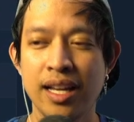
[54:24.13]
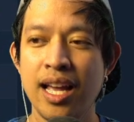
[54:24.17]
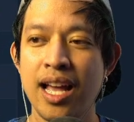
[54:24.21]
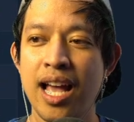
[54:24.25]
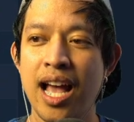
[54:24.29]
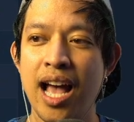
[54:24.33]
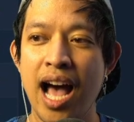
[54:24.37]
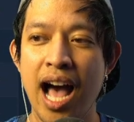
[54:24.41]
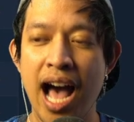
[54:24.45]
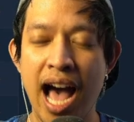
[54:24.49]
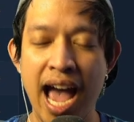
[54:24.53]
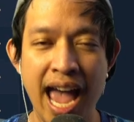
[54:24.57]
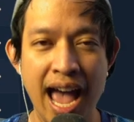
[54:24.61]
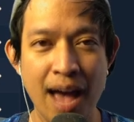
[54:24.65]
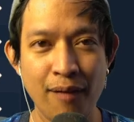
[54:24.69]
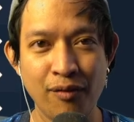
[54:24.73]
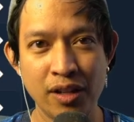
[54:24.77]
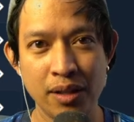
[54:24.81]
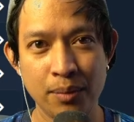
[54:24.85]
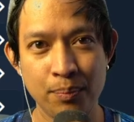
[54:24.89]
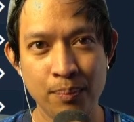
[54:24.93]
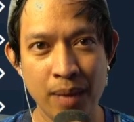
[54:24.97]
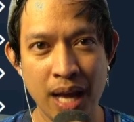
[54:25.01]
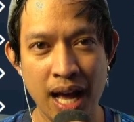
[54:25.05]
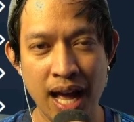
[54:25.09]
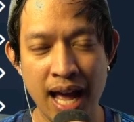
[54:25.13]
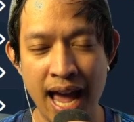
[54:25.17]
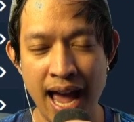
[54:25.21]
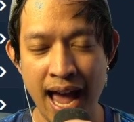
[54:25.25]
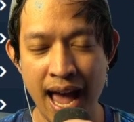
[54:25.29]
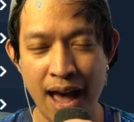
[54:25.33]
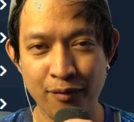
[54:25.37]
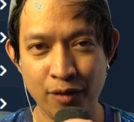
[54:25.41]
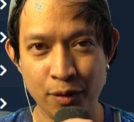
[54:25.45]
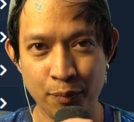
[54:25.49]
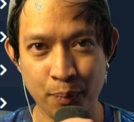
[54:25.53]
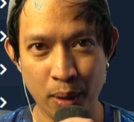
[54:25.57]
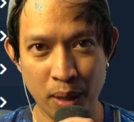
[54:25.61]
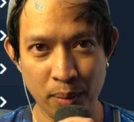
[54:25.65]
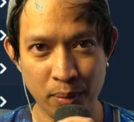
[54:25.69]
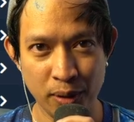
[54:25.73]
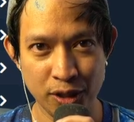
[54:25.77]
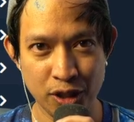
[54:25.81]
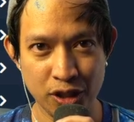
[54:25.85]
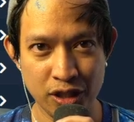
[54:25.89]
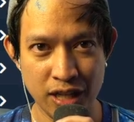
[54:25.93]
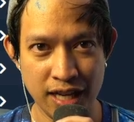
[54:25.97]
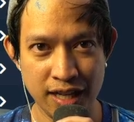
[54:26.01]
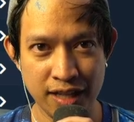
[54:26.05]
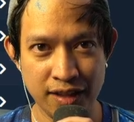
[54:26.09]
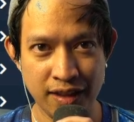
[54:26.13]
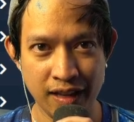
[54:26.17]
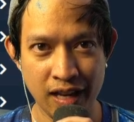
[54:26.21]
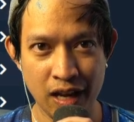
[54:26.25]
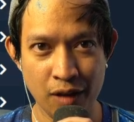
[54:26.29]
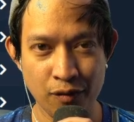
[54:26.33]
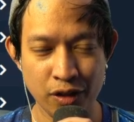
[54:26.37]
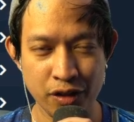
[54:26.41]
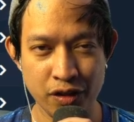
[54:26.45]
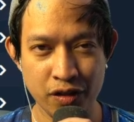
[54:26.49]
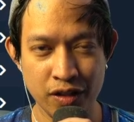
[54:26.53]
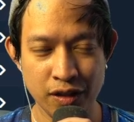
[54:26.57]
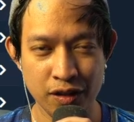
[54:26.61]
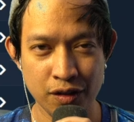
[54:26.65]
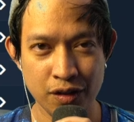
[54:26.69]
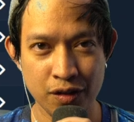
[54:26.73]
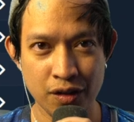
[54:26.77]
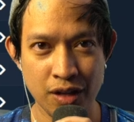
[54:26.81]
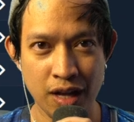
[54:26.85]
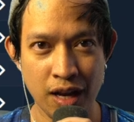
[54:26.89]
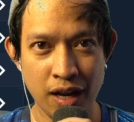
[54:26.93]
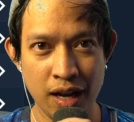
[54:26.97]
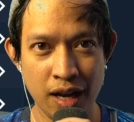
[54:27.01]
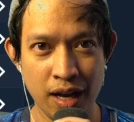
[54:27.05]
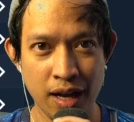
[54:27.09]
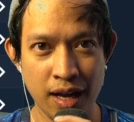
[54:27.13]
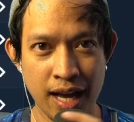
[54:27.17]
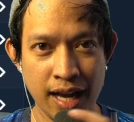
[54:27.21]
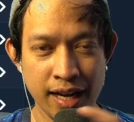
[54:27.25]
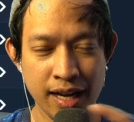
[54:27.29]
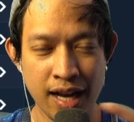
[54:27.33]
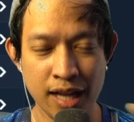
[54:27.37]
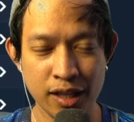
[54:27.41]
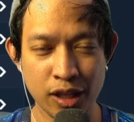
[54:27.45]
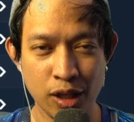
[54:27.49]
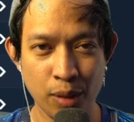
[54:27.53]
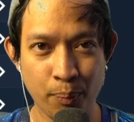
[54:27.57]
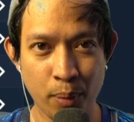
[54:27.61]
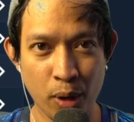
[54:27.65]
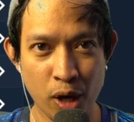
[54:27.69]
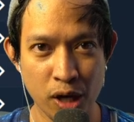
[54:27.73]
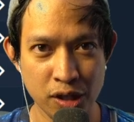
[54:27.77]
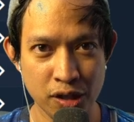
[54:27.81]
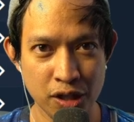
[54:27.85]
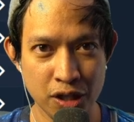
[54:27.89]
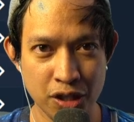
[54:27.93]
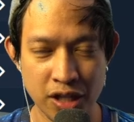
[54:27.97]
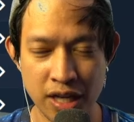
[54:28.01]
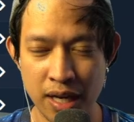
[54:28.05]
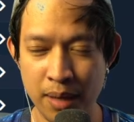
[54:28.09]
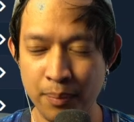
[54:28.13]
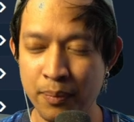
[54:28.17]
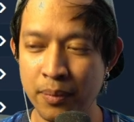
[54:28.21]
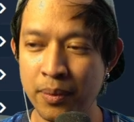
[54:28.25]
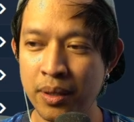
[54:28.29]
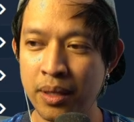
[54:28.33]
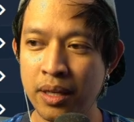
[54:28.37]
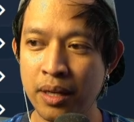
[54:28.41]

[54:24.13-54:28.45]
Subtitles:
I haven't published anything ever since I got the partnership